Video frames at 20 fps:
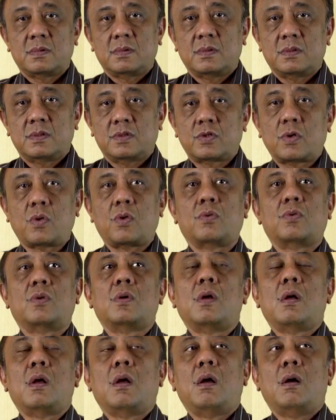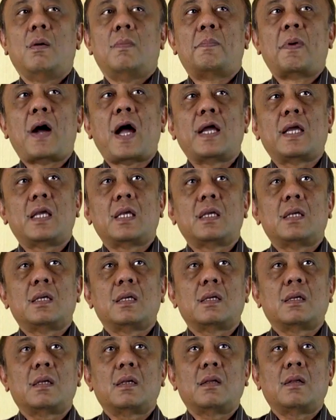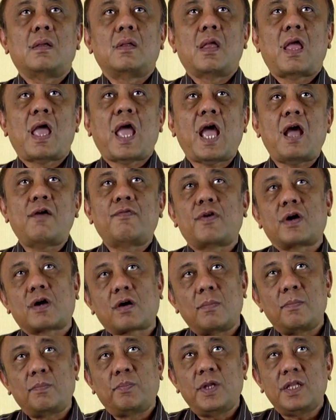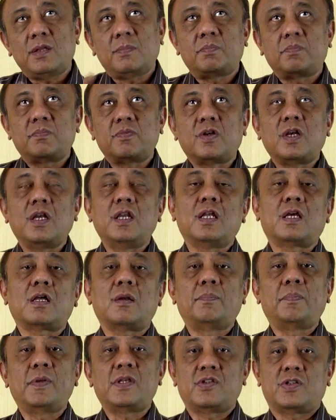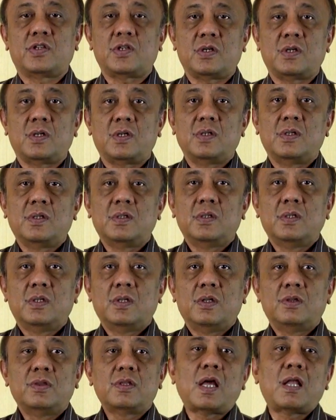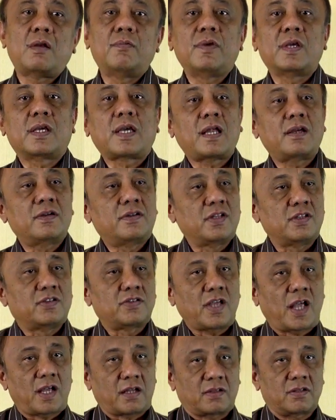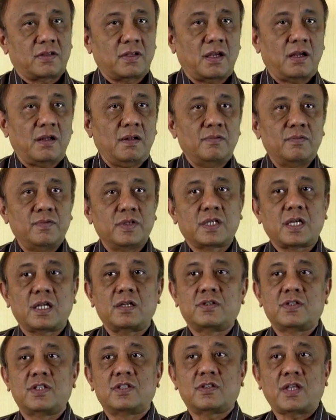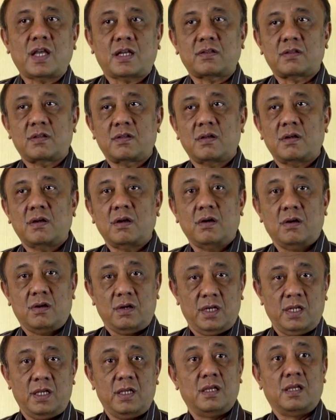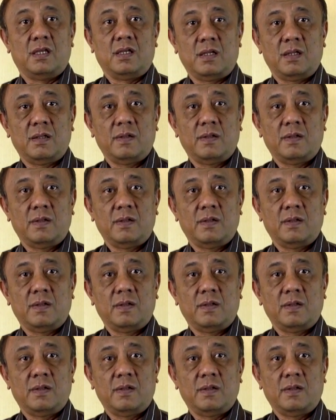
So by have a complete clinical picture, then we can detect, yeah, we can detect early,